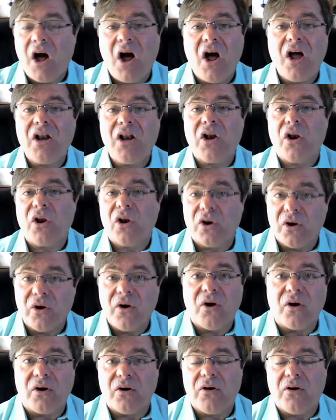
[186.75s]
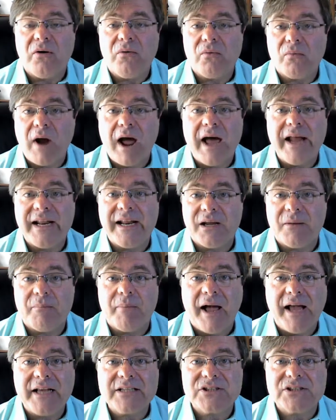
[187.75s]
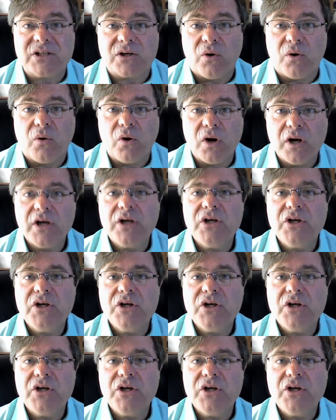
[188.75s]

unlearn riding a bicycle.